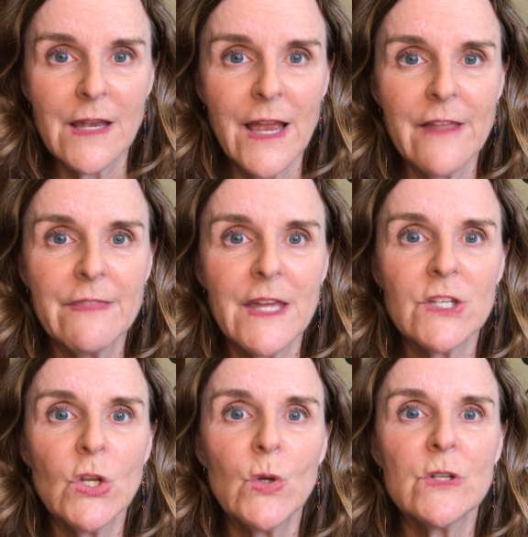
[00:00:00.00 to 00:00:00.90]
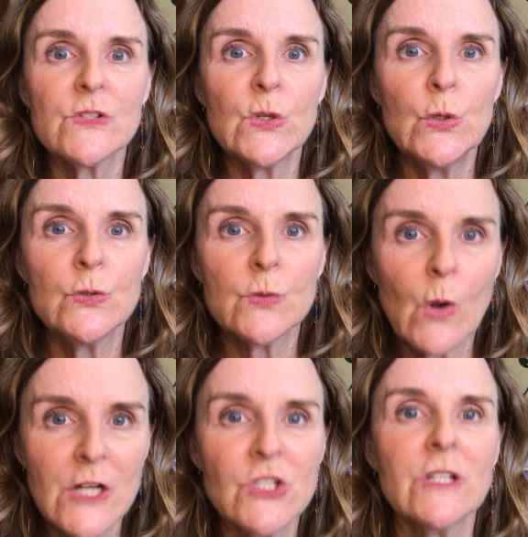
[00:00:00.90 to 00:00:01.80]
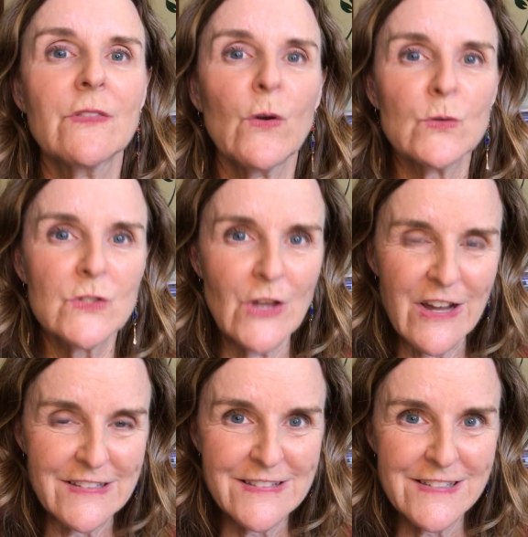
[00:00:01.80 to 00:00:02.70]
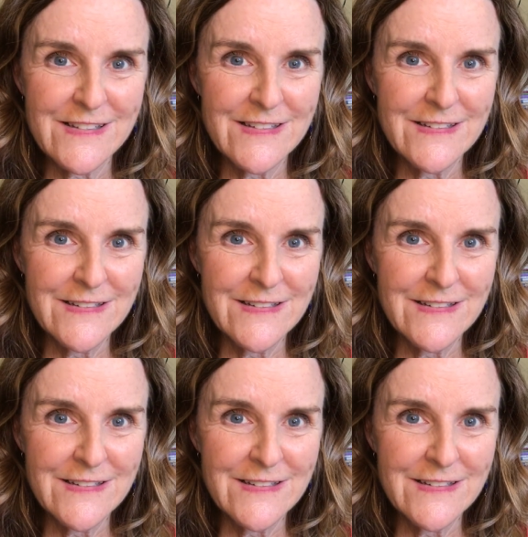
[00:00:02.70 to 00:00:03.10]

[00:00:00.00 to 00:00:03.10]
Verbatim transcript: and then notice who's watching those thoughts.